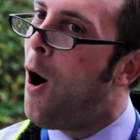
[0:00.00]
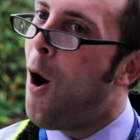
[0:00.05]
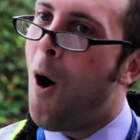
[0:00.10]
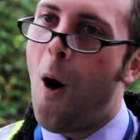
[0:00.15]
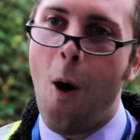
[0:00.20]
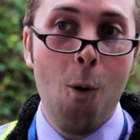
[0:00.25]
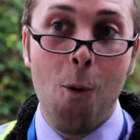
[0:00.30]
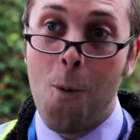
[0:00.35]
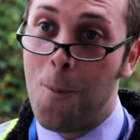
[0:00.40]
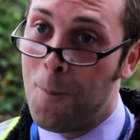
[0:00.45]

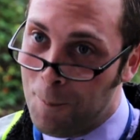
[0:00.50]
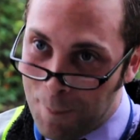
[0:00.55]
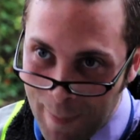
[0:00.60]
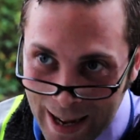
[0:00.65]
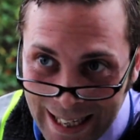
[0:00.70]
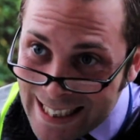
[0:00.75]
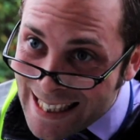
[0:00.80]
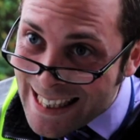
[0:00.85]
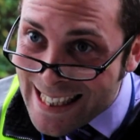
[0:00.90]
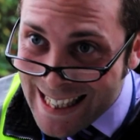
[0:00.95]
Oh,
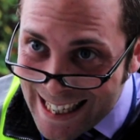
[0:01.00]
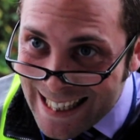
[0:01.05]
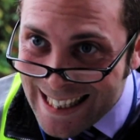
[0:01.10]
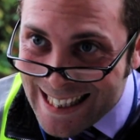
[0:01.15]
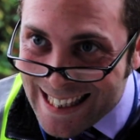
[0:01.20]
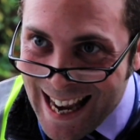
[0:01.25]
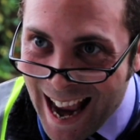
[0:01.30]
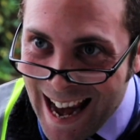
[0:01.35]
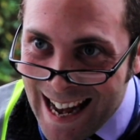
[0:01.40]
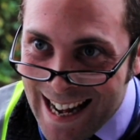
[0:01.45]
Mr.
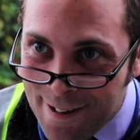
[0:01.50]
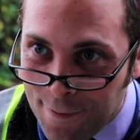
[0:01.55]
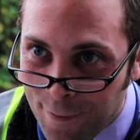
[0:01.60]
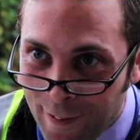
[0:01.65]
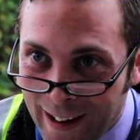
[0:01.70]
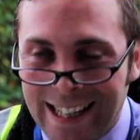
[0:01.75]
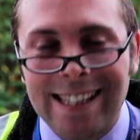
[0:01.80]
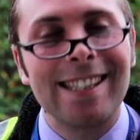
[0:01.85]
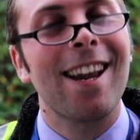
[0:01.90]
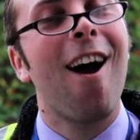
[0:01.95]

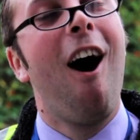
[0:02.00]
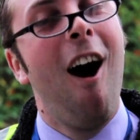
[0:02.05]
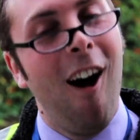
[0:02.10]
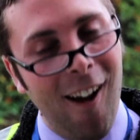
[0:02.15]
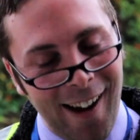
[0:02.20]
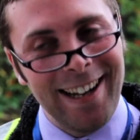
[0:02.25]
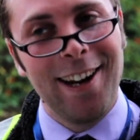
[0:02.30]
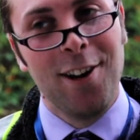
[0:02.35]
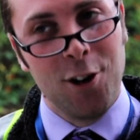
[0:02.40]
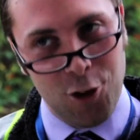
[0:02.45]
Davies,
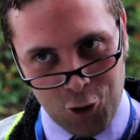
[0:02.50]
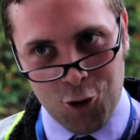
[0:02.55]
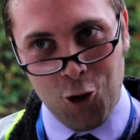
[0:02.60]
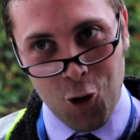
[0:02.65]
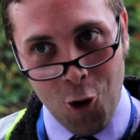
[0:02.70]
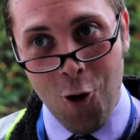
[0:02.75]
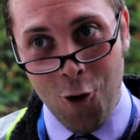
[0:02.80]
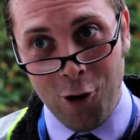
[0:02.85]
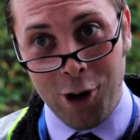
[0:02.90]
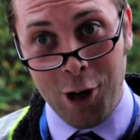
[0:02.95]
I
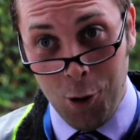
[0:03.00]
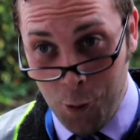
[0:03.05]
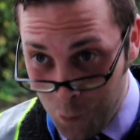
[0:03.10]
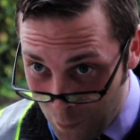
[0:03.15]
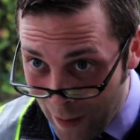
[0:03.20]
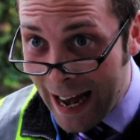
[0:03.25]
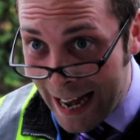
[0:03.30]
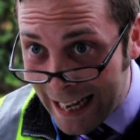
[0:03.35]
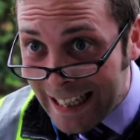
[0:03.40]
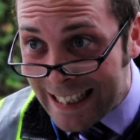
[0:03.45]
assure
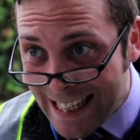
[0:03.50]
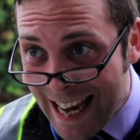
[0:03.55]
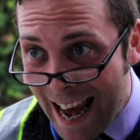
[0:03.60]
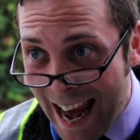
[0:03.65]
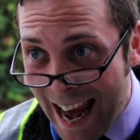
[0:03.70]
you it